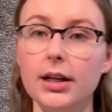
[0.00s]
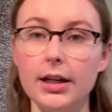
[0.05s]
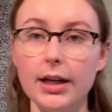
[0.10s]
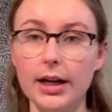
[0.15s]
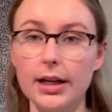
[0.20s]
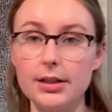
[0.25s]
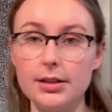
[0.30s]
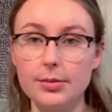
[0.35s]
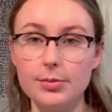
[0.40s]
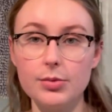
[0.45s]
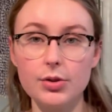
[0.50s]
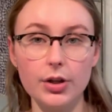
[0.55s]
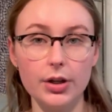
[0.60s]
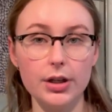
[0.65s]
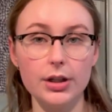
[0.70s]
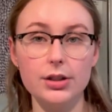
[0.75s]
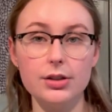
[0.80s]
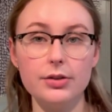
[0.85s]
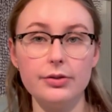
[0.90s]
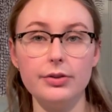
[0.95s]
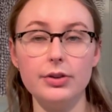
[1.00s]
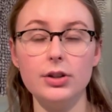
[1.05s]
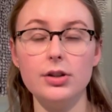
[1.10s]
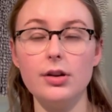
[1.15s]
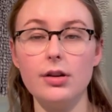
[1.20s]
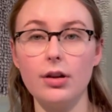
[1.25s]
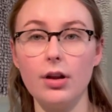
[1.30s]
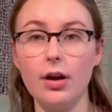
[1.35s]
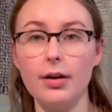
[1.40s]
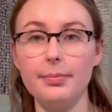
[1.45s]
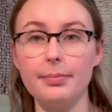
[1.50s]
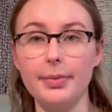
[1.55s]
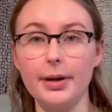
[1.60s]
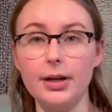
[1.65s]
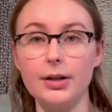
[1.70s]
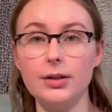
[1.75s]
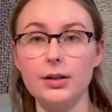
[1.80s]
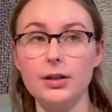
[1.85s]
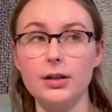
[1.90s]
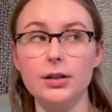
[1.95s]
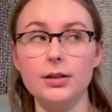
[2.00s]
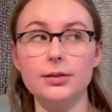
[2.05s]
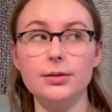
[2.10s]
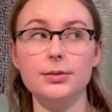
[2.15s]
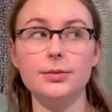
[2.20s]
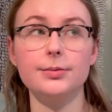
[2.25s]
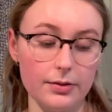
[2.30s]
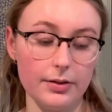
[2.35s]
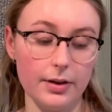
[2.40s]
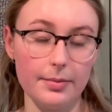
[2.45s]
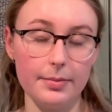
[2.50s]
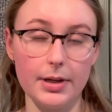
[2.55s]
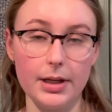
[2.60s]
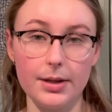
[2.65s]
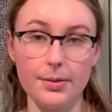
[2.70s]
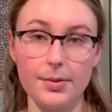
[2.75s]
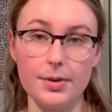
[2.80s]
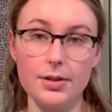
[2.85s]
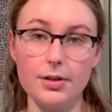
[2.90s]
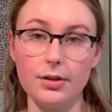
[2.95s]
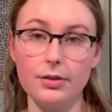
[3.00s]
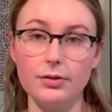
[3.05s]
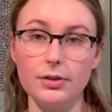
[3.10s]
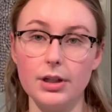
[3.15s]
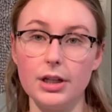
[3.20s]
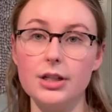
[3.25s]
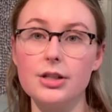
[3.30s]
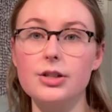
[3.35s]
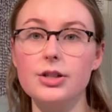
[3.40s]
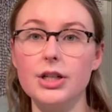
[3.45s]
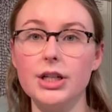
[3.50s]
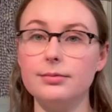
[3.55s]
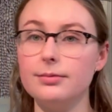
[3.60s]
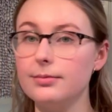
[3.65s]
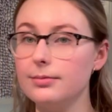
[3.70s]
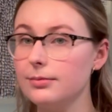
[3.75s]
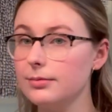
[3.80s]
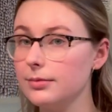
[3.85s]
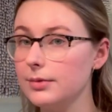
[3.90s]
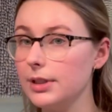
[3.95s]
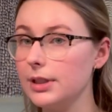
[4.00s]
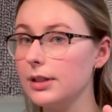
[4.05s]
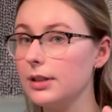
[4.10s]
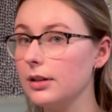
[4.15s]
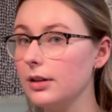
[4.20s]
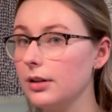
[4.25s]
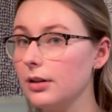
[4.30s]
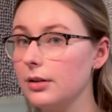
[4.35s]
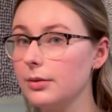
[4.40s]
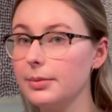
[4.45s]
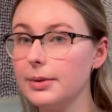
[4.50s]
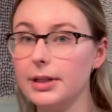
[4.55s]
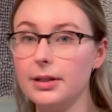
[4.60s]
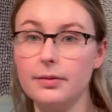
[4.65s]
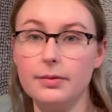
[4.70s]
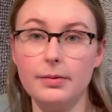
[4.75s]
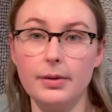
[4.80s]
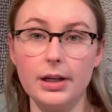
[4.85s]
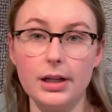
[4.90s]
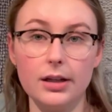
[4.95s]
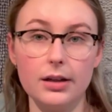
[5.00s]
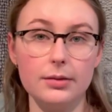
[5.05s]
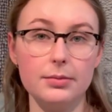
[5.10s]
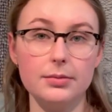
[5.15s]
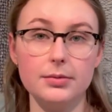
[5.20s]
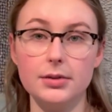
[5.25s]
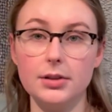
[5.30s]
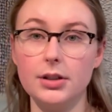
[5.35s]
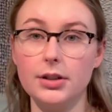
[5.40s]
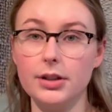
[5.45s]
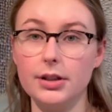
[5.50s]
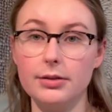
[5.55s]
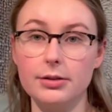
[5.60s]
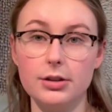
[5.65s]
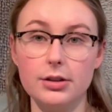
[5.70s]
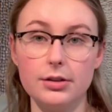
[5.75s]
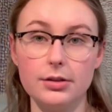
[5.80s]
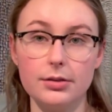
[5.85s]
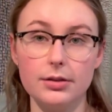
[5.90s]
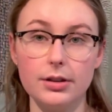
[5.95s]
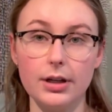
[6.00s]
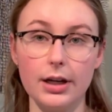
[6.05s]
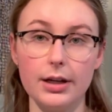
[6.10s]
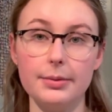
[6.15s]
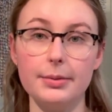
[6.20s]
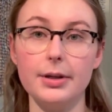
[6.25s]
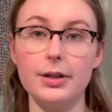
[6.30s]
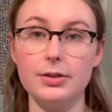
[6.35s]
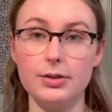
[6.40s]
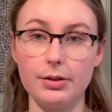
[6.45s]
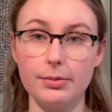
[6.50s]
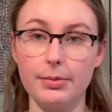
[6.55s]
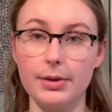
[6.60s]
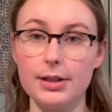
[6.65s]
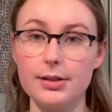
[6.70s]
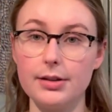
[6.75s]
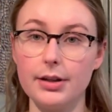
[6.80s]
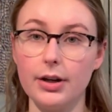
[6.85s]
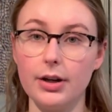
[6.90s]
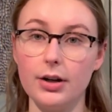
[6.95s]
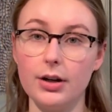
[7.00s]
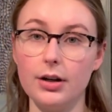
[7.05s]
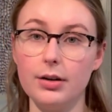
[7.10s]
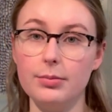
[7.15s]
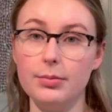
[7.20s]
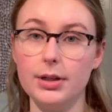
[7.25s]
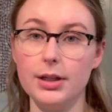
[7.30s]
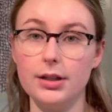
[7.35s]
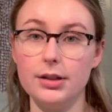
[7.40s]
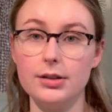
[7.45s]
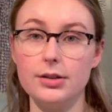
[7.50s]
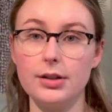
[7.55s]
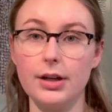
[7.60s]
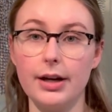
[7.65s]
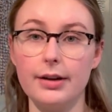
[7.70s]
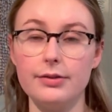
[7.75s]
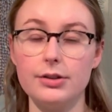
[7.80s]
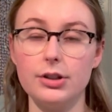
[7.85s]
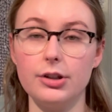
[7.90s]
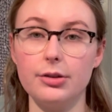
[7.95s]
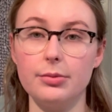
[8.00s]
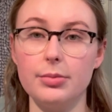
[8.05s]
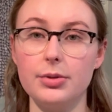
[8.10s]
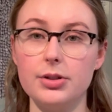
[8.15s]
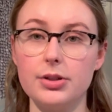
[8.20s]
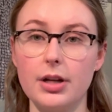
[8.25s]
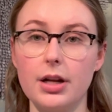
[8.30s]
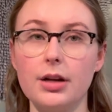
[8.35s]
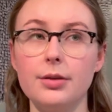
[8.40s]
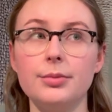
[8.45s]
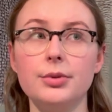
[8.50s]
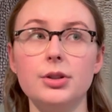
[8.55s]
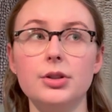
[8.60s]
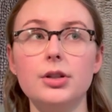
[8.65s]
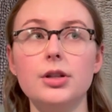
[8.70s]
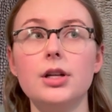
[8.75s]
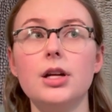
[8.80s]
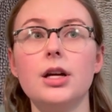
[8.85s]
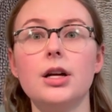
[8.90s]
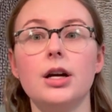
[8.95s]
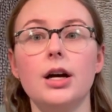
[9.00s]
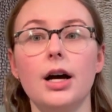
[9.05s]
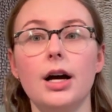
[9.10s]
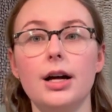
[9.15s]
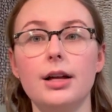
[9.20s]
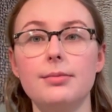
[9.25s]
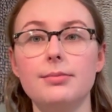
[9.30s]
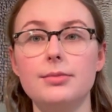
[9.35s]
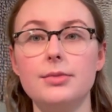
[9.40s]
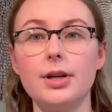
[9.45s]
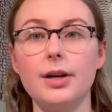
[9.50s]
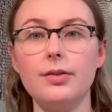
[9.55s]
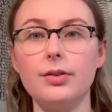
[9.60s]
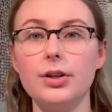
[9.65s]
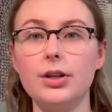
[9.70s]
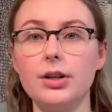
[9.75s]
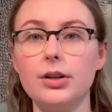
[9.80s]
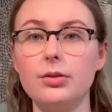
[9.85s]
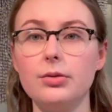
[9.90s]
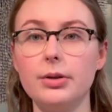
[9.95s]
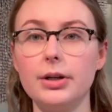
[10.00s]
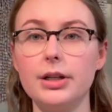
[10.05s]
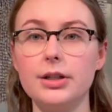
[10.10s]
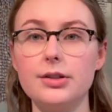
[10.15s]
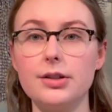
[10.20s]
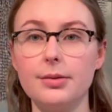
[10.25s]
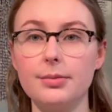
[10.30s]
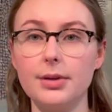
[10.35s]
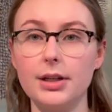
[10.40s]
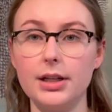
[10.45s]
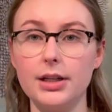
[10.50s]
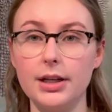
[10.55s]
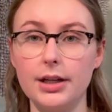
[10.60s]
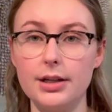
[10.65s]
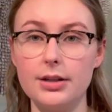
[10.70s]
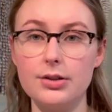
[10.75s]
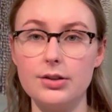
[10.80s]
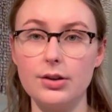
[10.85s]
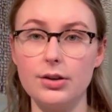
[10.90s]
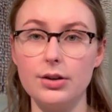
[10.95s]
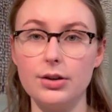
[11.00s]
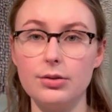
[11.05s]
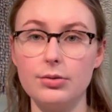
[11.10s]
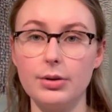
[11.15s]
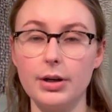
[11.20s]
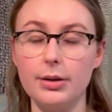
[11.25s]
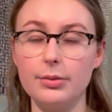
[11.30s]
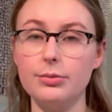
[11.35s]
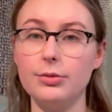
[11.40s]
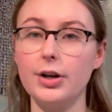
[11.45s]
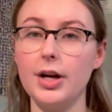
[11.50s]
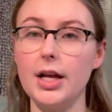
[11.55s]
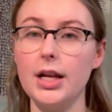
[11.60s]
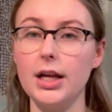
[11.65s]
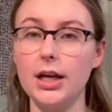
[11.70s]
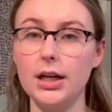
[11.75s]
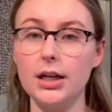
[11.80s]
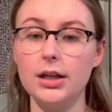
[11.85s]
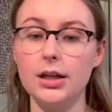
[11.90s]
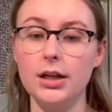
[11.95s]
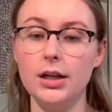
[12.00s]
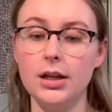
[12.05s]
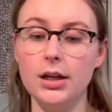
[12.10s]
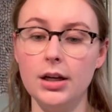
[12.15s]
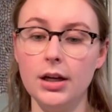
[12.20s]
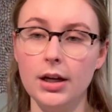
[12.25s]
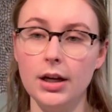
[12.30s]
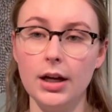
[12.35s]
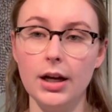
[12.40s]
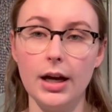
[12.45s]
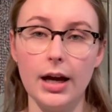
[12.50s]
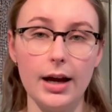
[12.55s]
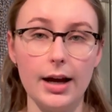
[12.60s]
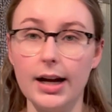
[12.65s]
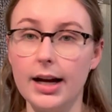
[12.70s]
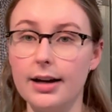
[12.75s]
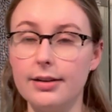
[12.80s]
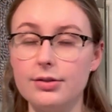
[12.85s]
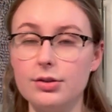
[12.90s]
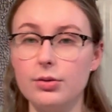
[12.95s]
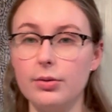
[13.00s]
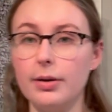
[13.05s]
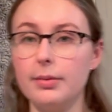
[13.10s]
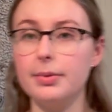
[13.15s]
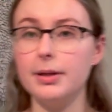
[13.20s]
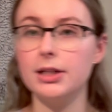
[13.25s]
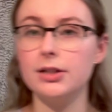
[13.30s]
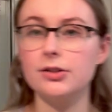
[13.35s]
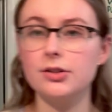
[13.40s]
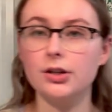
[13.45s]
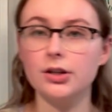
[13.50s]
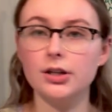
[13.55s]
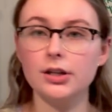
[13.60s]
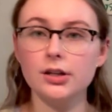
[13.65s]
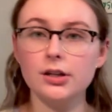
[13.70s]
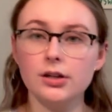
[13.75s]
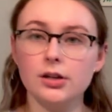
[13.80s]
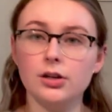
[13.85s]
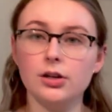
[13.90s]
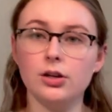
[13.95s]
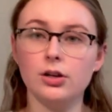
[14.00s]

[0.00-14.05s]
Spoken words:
Guys, I'm starting to feel a lot better. I'm making myself lunch. Did a little bit of makeup, literally just eyebrows and mascara, because I have to look presentable. I'm definitely gonna wear something nicer when I'm writing. I have sweatpants on.